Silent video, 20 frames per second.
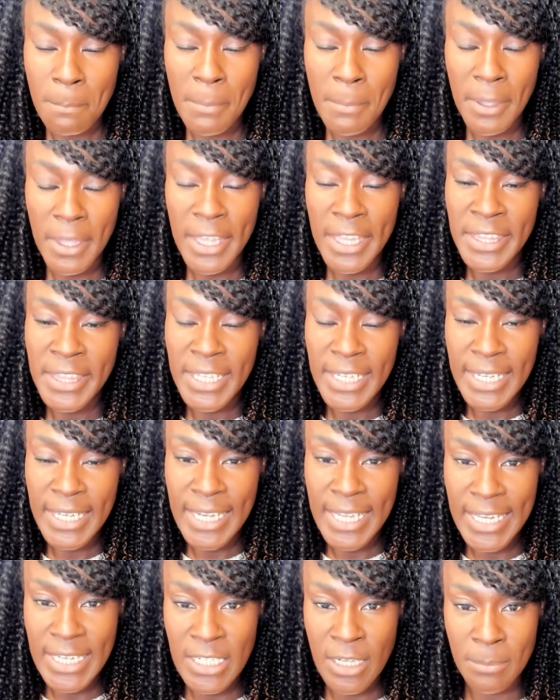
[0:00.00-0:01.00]
But in the
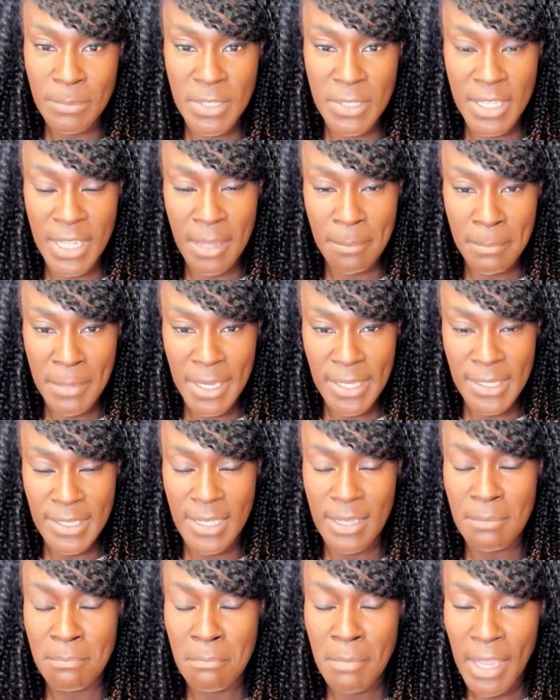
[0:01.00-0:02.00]
lead up to that
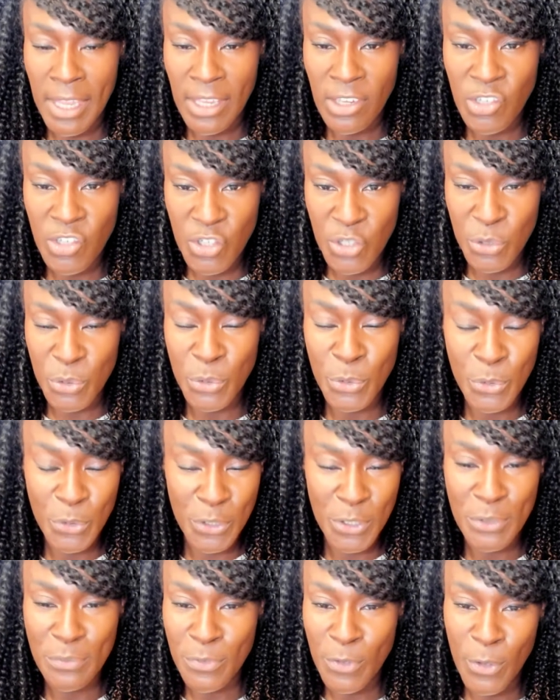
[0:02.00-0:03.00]
meeting, make
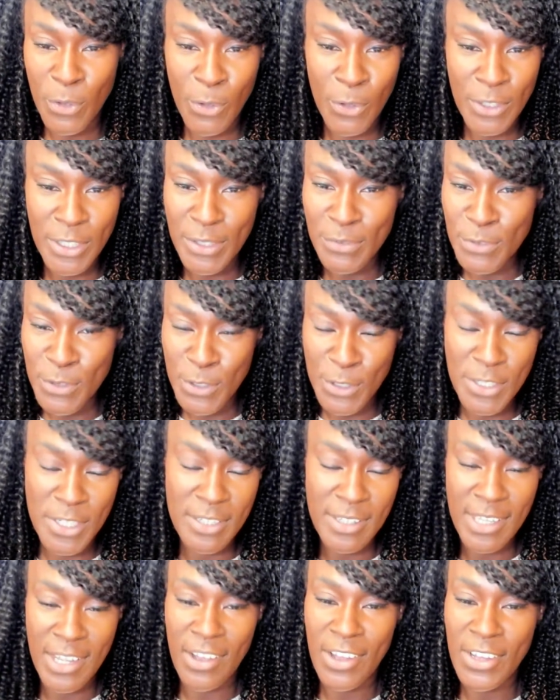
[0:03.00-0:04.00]
sure you've
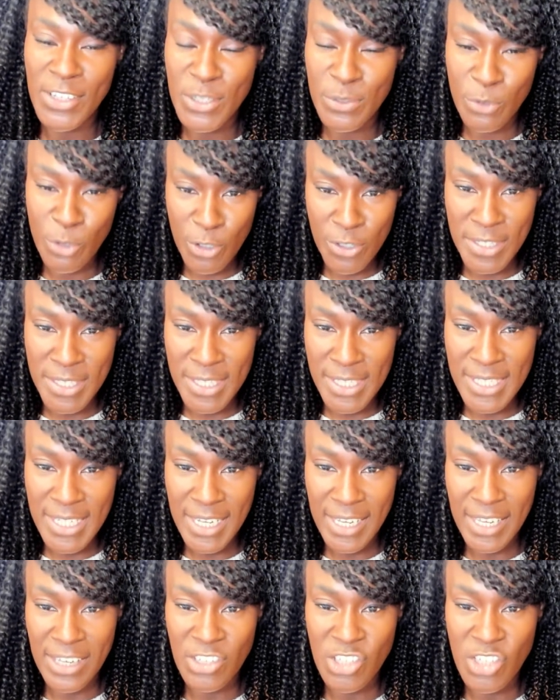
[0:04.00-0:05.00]
dotted the I's, you've crossed the
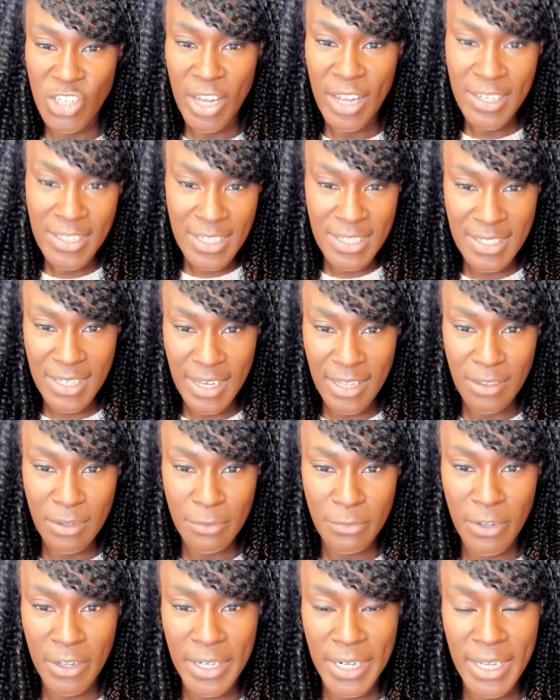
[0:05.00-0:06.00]
T's, you understand the
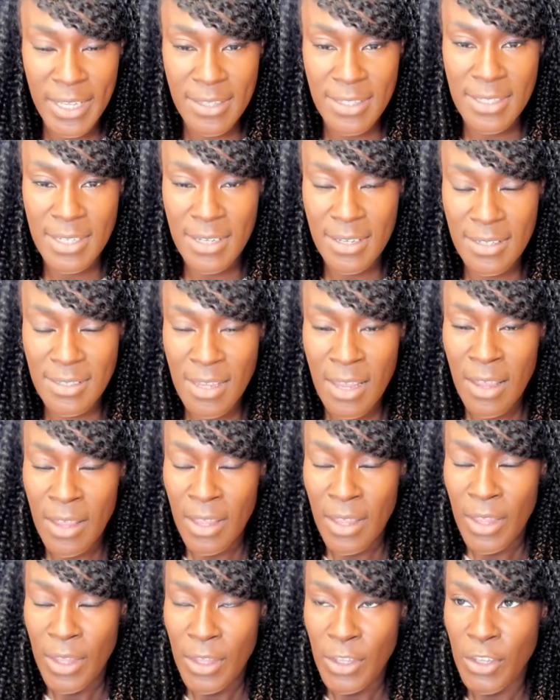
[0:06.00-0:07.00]
finances,
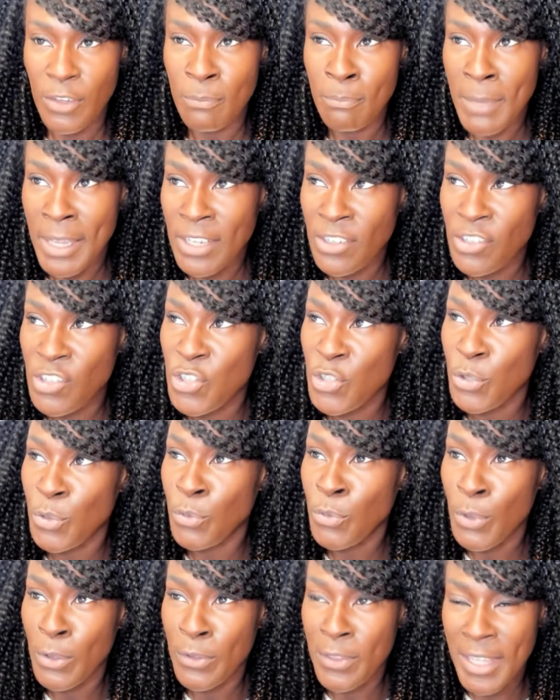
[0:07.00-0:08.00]
you've made
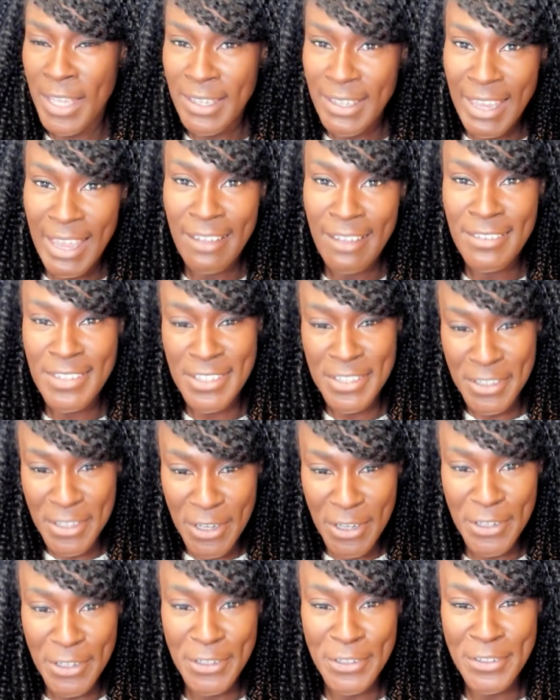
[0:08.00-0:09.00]
sure all of the accounting
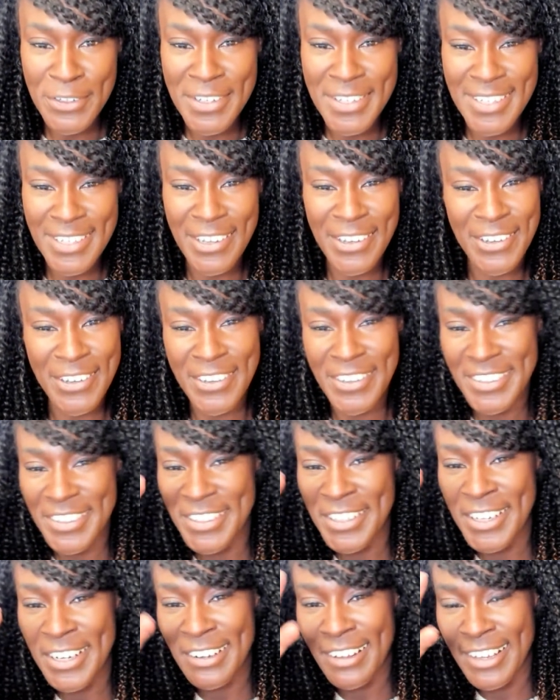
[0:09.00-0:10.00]
codes are,
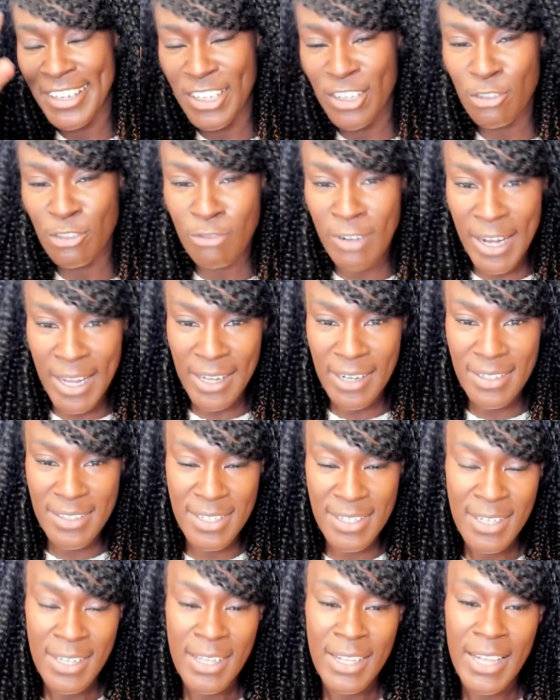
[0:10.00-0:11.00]

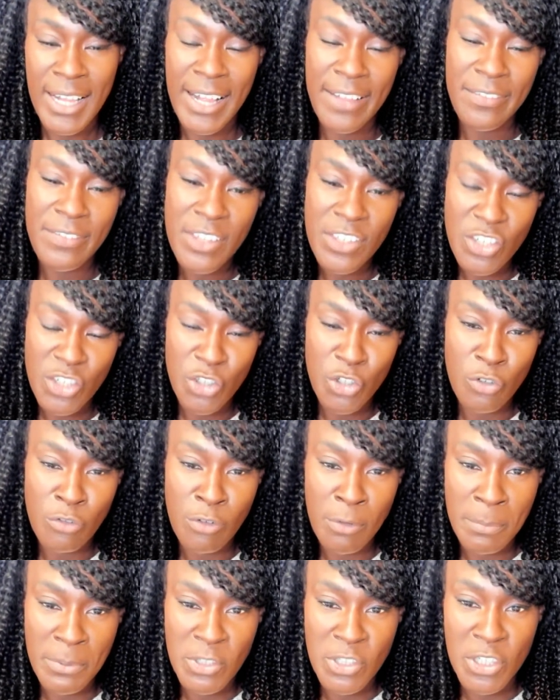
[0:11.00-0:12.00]
correct. And this is
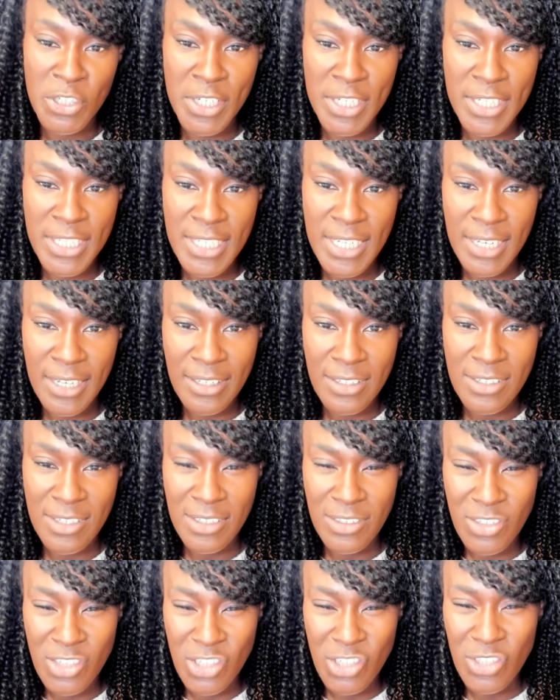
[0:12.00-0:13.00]
your opportunity
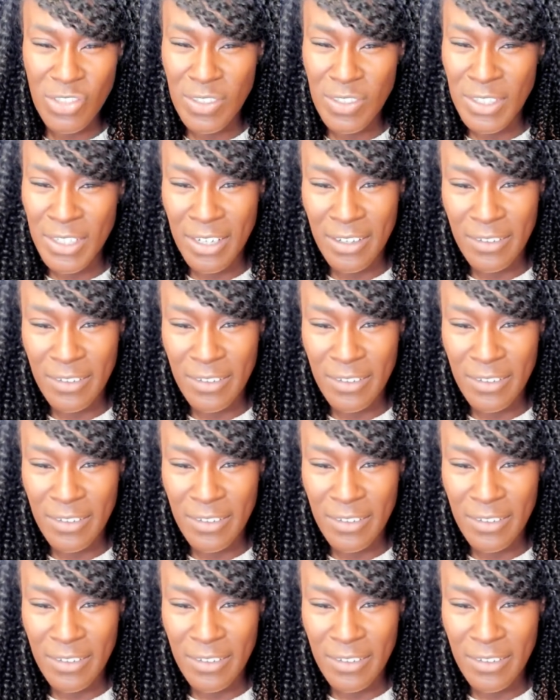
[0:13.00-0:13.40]
to just,